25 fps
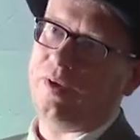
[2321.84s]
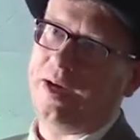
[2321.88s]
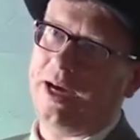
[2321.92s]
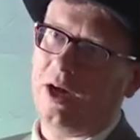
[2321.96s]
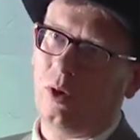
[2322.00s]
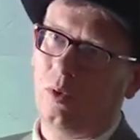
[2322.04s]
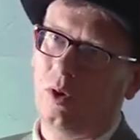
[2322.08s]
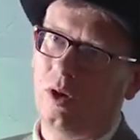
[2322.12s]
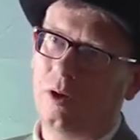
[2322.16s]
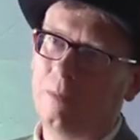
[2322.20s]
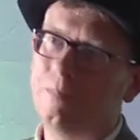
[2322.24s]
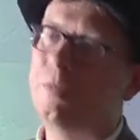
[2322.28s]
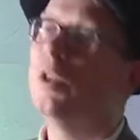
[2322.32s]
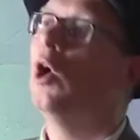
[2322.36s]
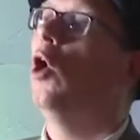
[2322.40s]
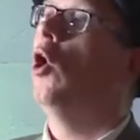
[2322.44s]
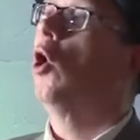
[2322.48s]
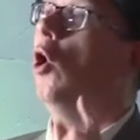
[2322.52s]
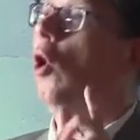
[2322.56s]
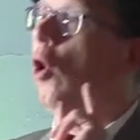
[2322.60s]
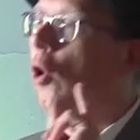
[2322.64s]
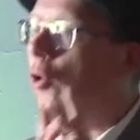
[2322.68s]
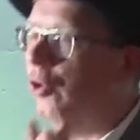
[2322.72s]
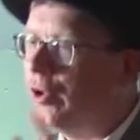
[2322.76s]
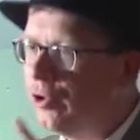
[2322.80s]
hour
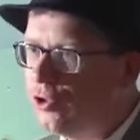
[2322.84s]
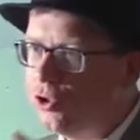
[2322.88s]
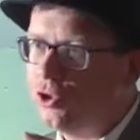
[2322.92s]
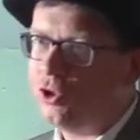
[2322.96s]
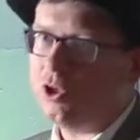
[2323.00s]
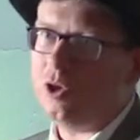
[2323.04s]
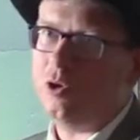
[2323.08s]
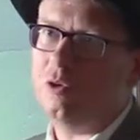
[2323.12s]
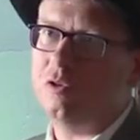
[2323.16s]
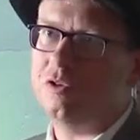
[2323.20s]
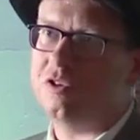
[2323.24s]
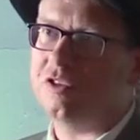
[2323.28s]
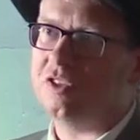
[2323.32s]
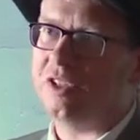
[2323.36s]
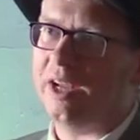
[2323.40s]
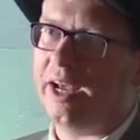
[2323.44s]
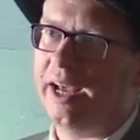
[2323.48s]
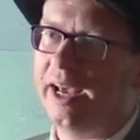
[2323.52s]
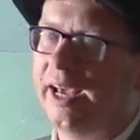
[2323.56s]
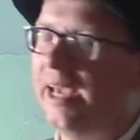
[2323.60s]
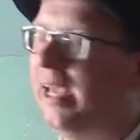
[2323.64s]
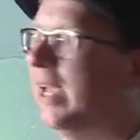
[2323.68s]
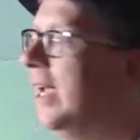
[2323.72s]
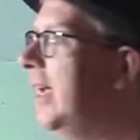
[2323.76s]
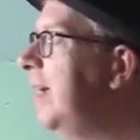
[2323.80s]
on a
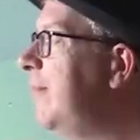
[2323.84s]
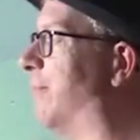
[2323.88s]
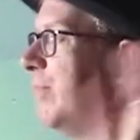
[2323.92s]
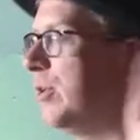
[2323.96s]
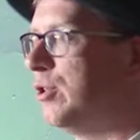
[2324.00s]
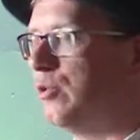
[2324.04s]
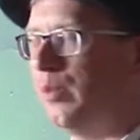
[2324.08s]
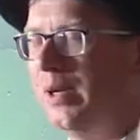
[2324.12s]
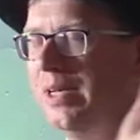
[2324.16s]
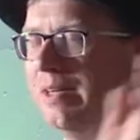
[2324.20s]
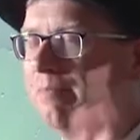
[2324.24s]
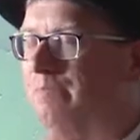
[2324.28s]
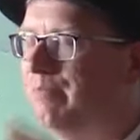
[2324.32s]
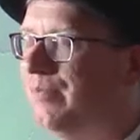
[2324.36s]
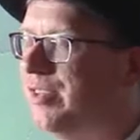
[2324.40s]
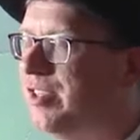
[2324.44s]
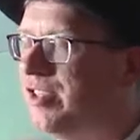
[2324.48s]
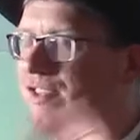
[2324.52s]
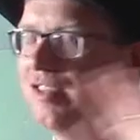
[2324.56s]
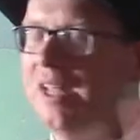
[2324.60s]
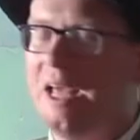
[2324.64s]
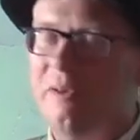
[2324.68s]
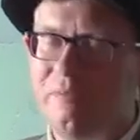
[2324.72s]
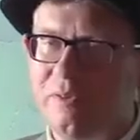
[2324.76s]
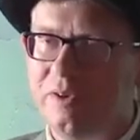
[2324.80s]
Tuesday between
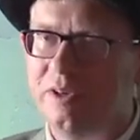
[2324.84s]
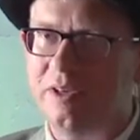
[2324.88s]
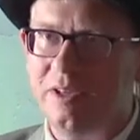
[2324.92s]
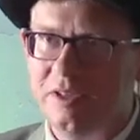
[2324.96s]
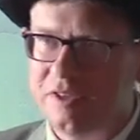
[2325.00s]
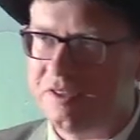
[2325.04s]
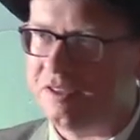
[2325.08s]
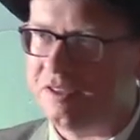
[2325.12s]
7 and